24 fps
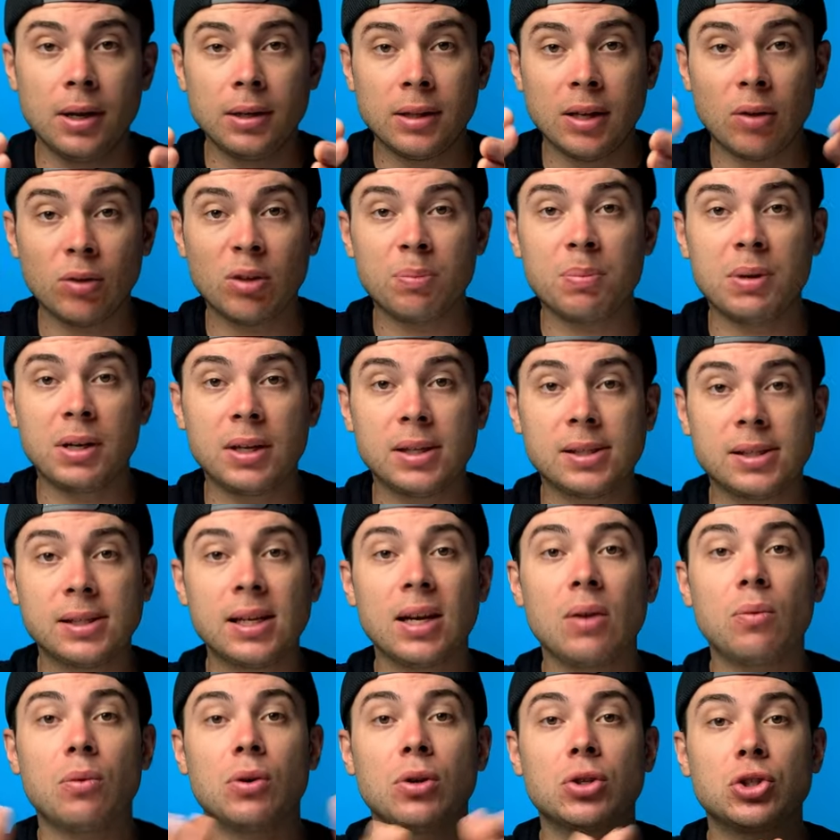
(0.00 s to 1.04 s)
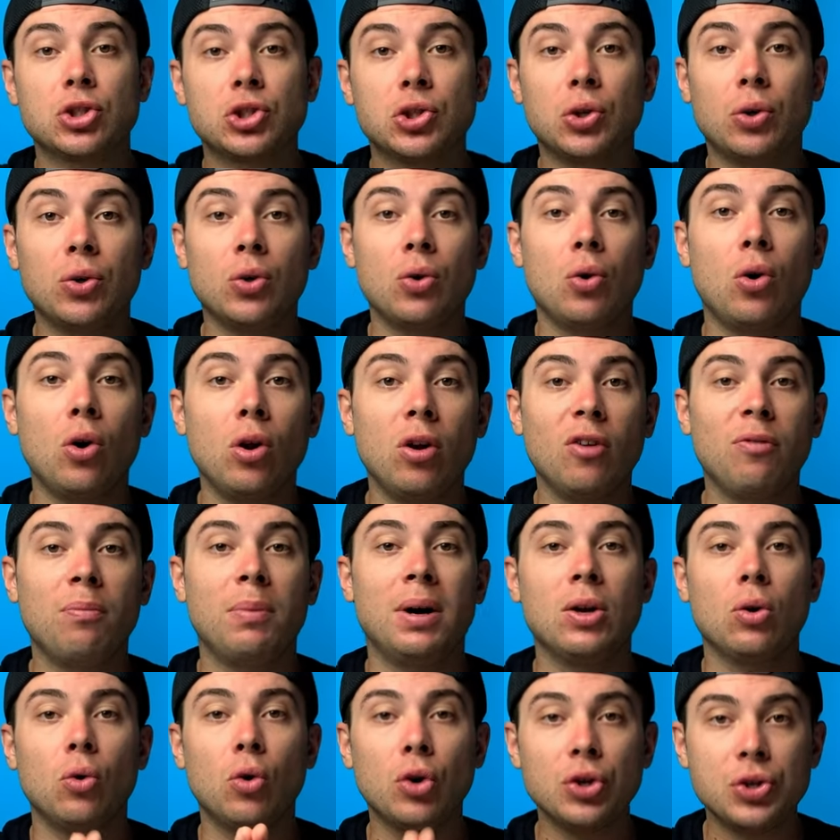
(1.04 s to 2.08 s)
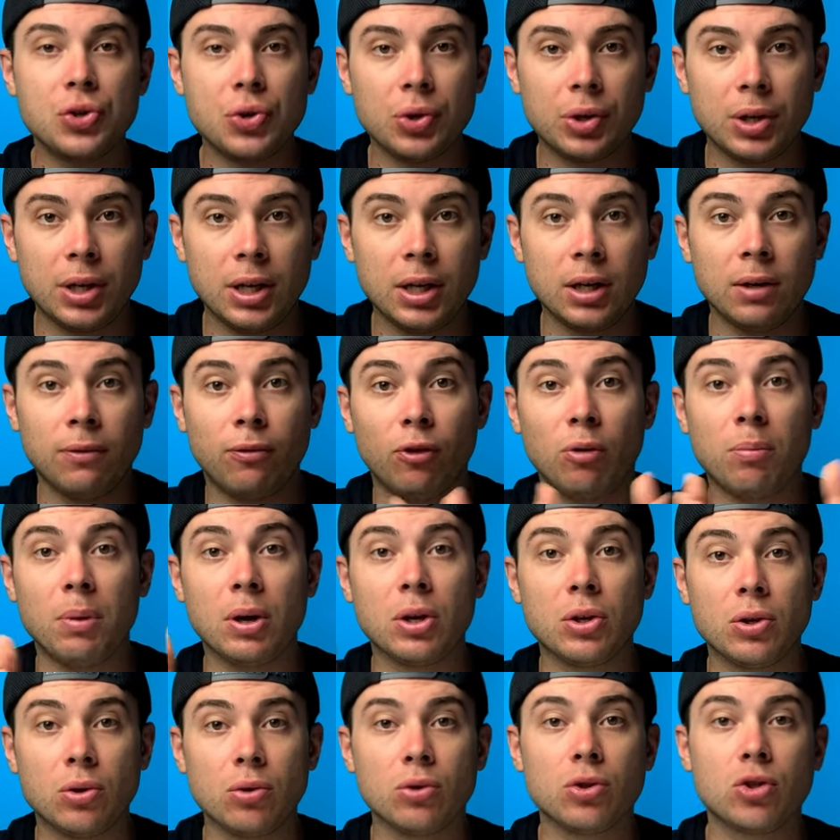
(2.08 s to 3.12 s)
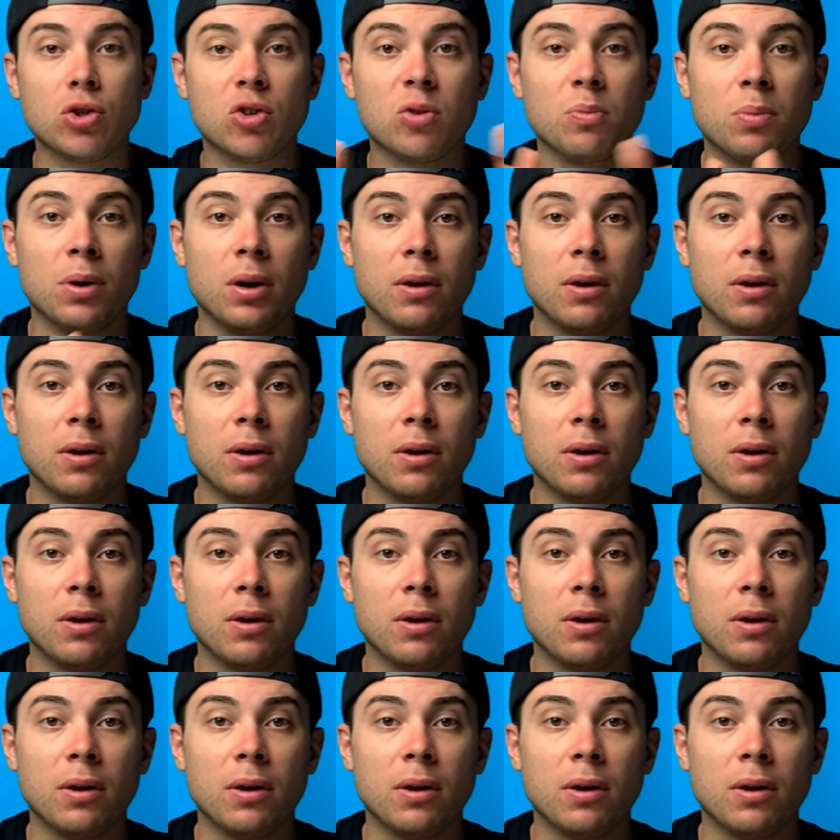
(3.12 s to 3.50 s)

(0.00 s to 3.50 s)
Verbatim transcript: Now that being said, I want to show you all of my audio gear for my YouTube